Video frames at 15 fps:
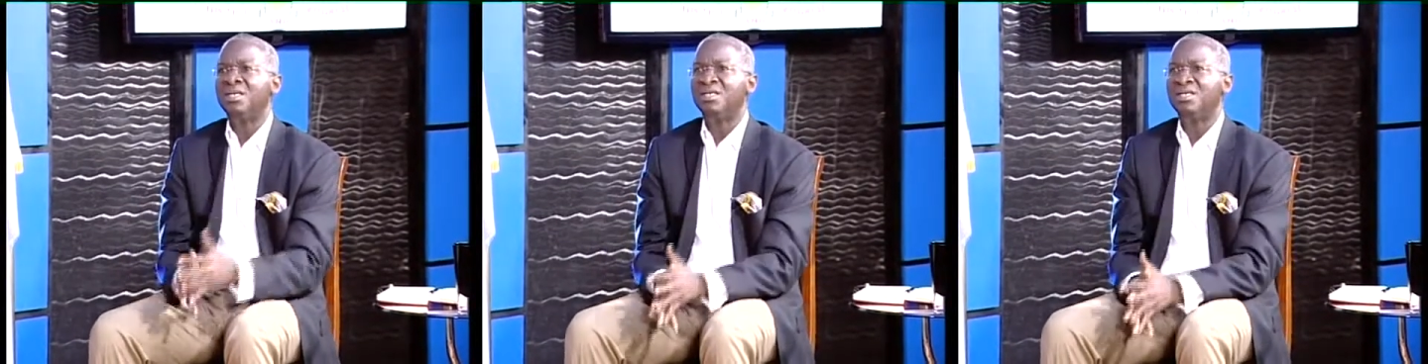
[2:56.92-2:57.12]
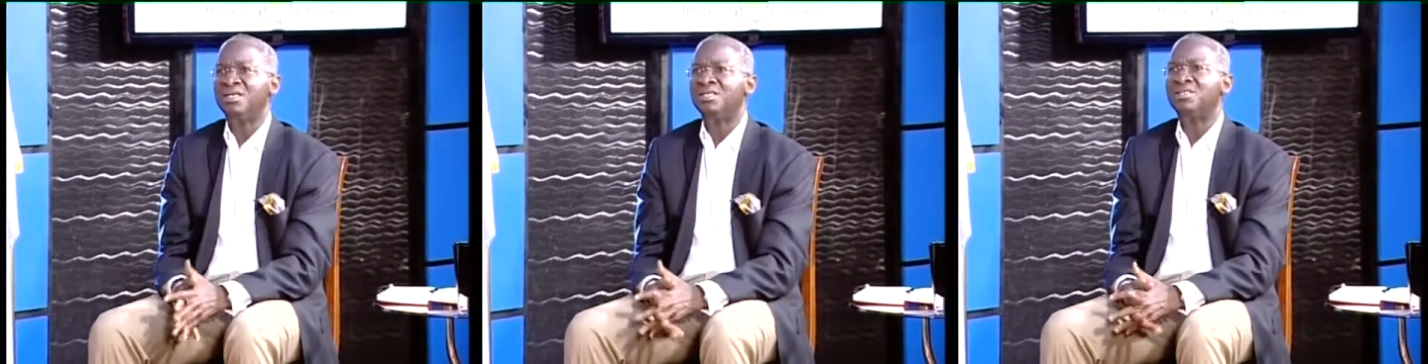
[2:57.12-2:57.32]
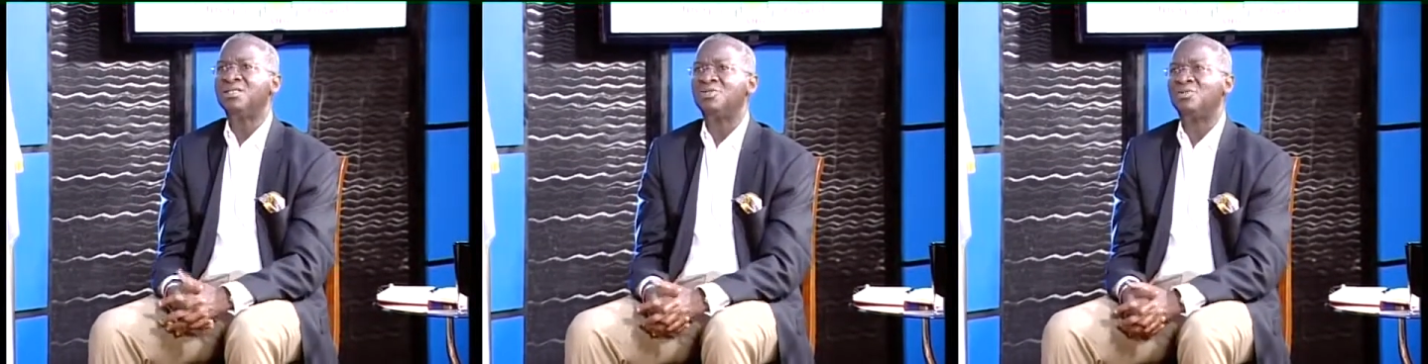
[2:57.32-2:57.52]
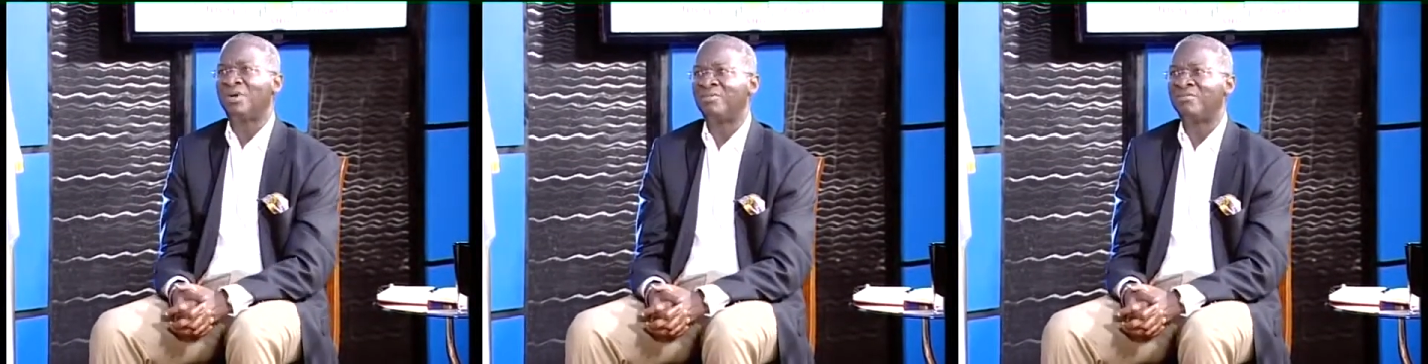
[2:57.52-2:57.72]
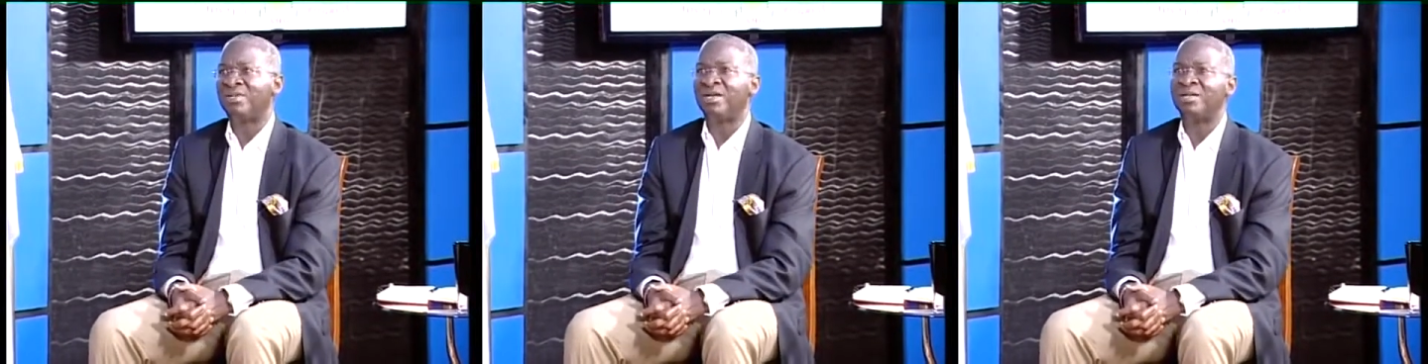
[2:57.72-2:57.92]
easy to
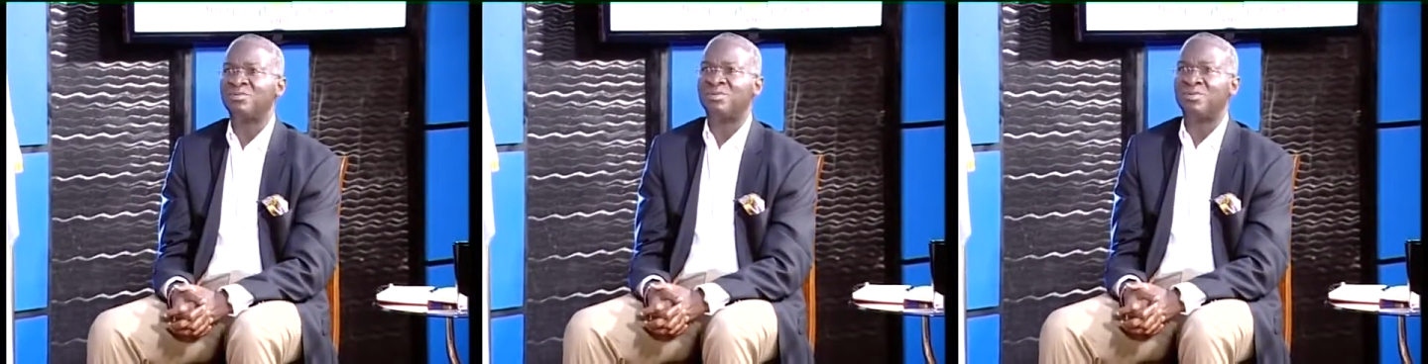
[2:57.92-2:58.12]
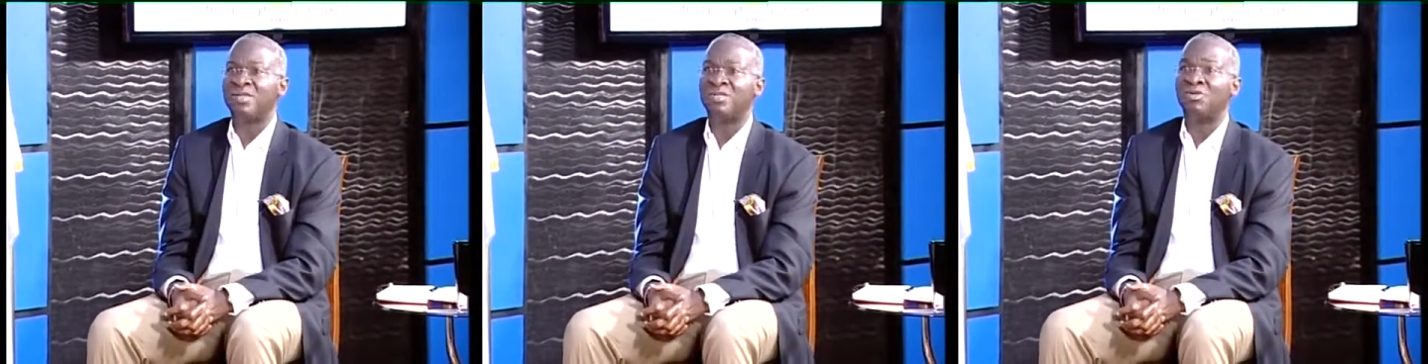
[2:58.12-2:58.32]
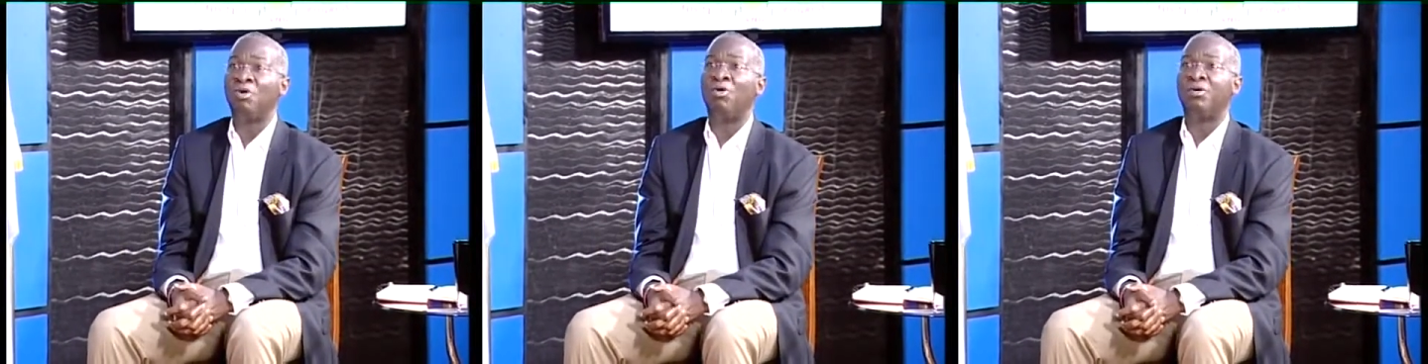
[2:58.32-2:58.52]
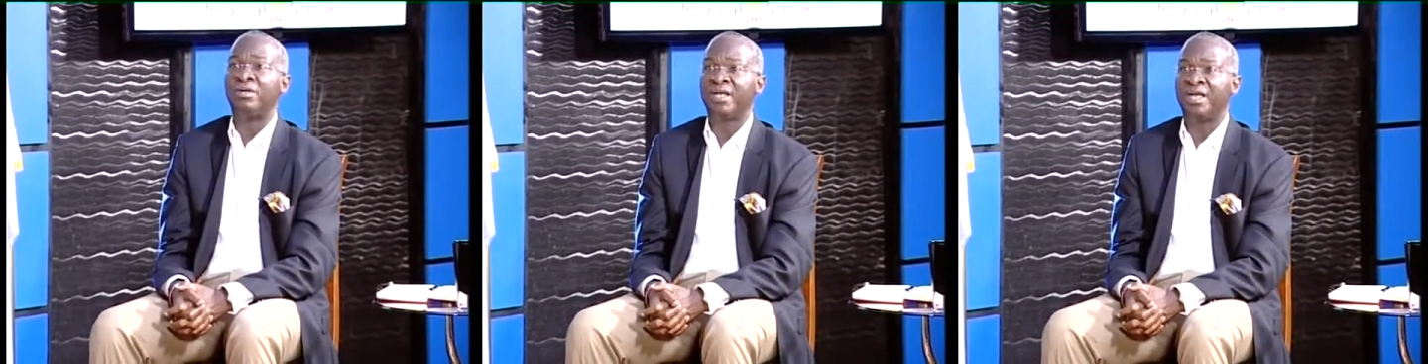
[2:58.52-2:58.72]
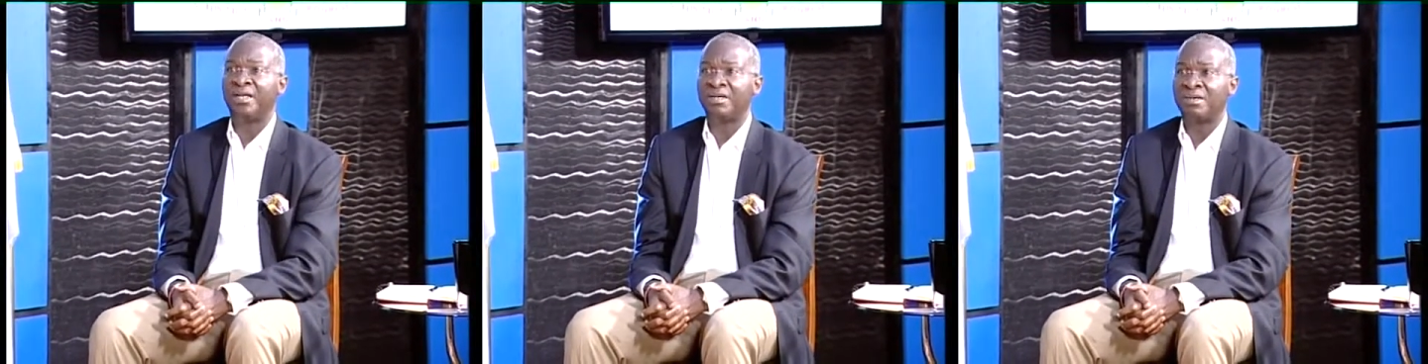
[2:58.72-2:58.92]
have dealt with it
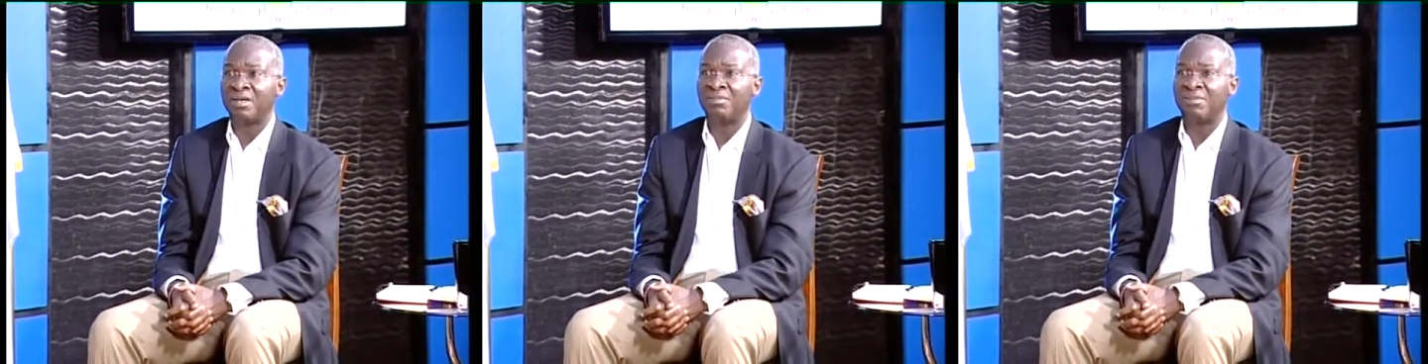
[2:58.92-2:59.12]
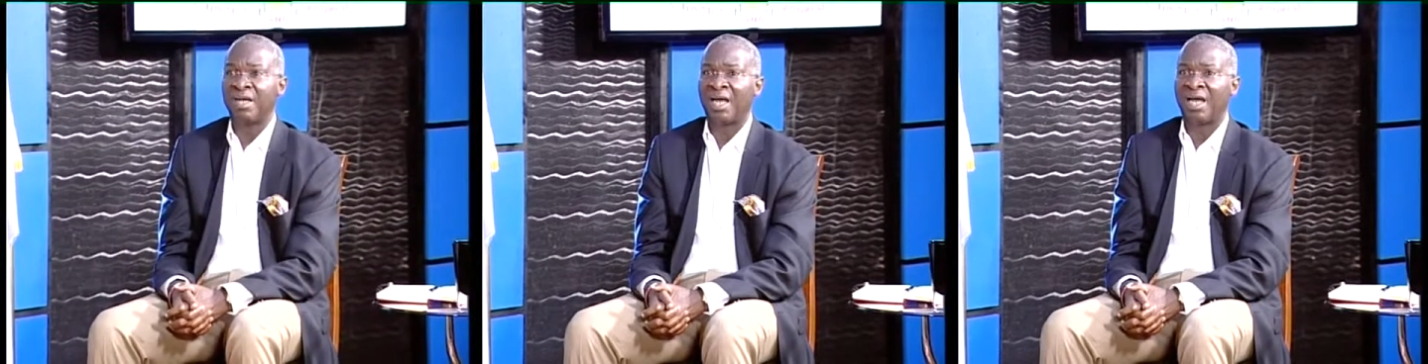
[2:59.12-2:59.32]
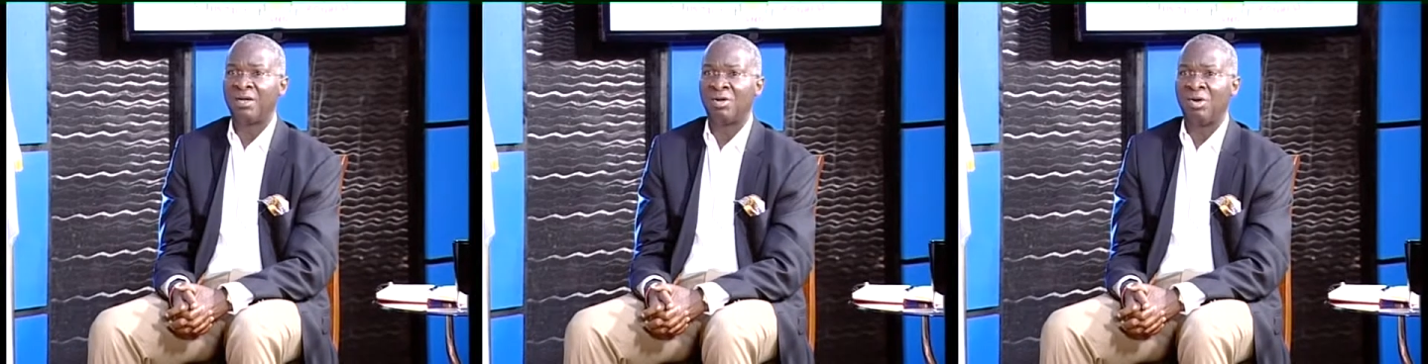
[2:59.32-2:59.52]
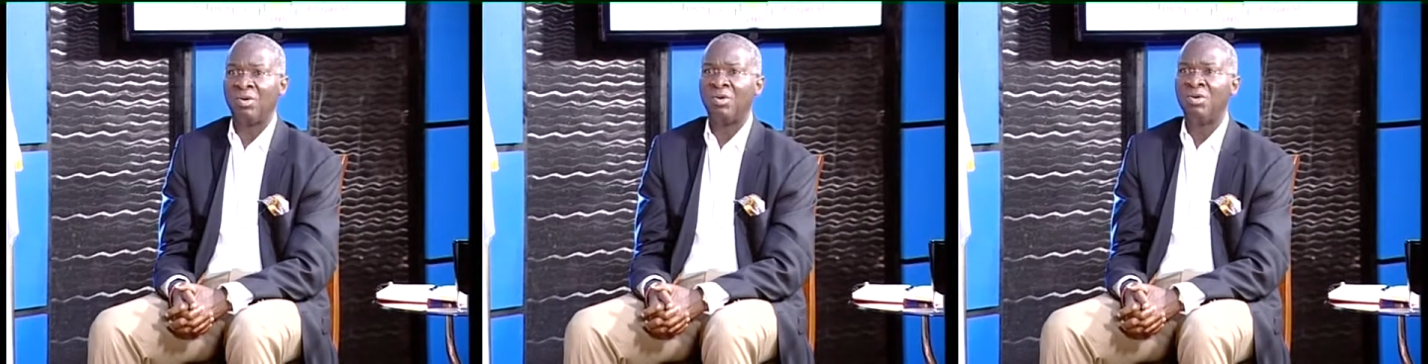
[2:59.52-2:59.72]
under the criminal law.